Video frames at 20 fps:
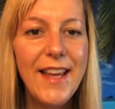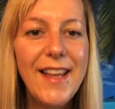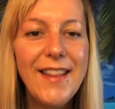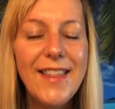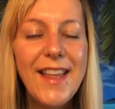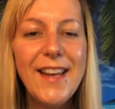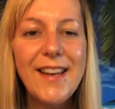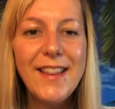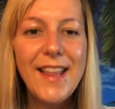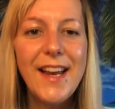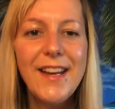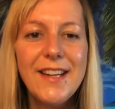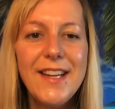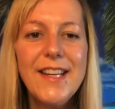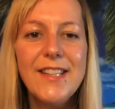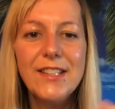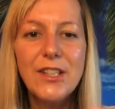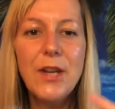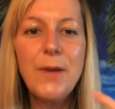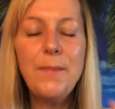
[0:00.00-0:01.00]
that
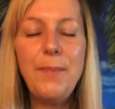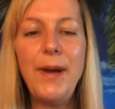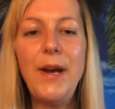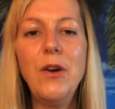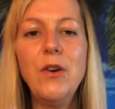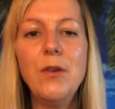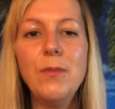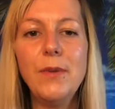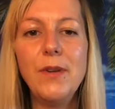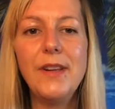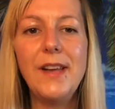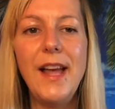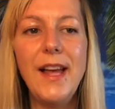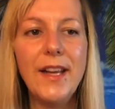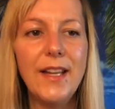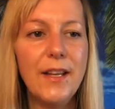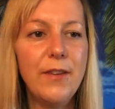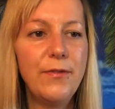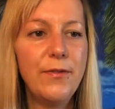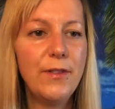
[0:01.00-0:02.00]
is comparable
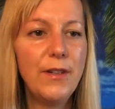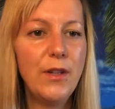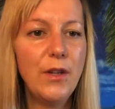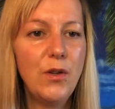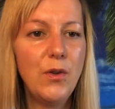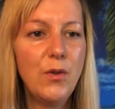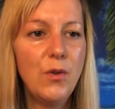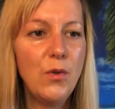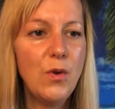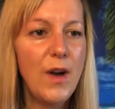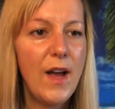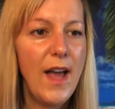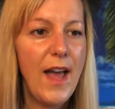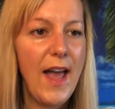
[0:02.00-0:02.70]
like if you